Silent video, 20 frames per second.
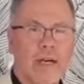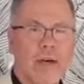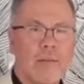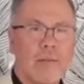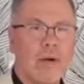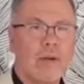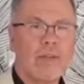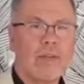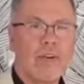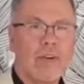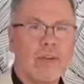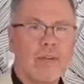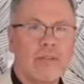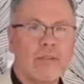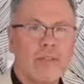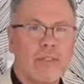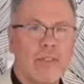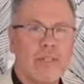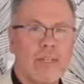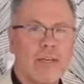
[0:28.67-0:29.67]
I'm Andre
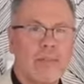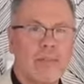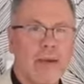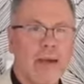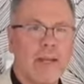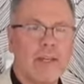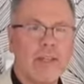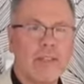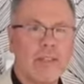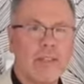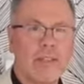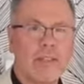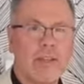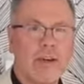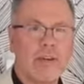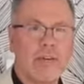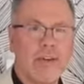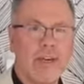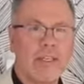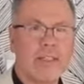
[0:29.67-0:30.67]
Kutsier, Managing
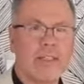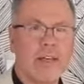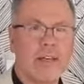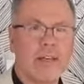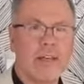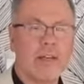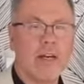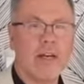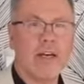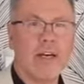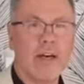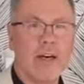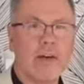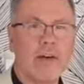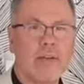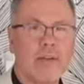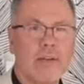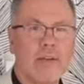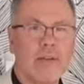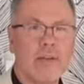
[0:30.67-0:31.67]
Director and
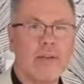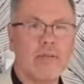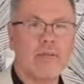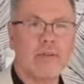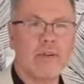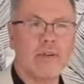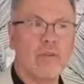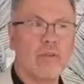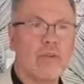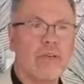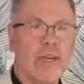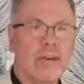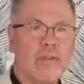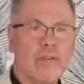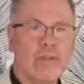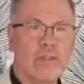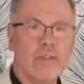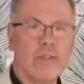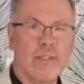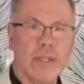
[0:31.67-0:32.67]
Co-Owner of Lew
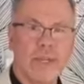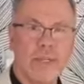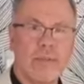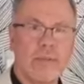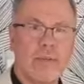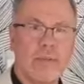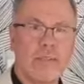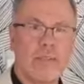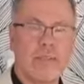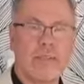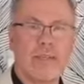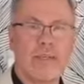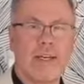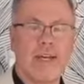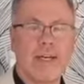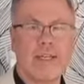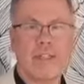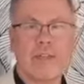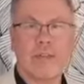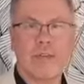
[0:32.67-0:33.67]
Geffen Sotheby
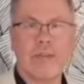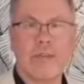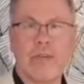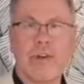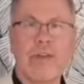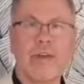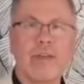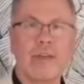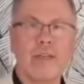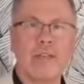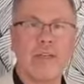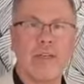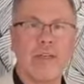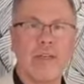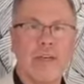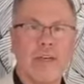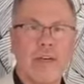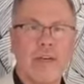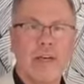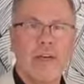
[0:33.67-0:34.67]
International Realty,
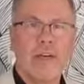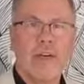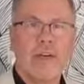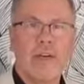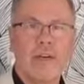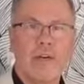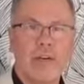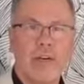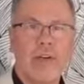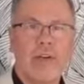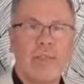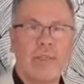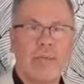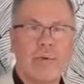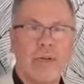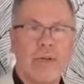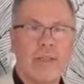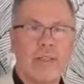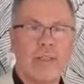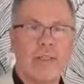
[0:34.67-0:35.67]

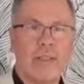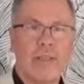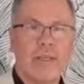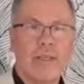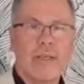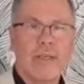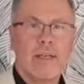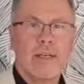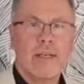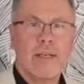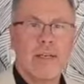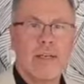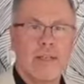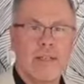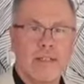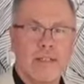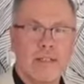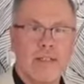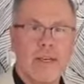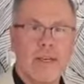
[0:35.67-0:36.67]
Roodepoort,
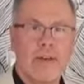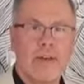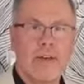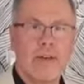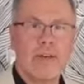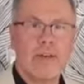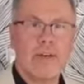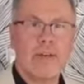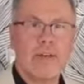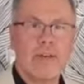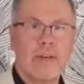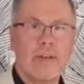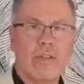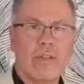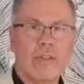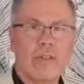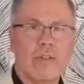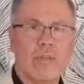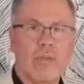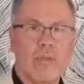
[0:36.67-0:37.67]
Lanceria,
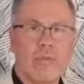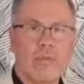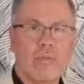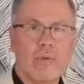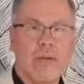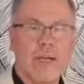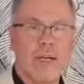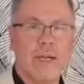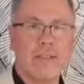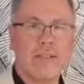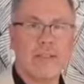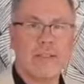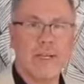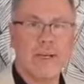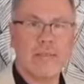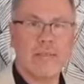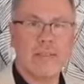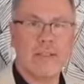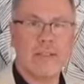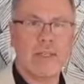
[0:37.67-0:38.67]
Krugersdorp and
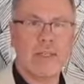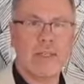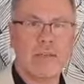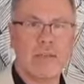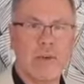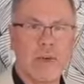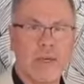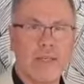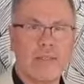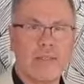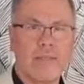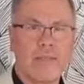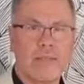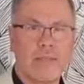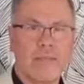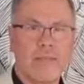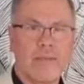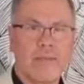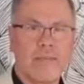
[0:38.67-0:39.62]
Somerset West.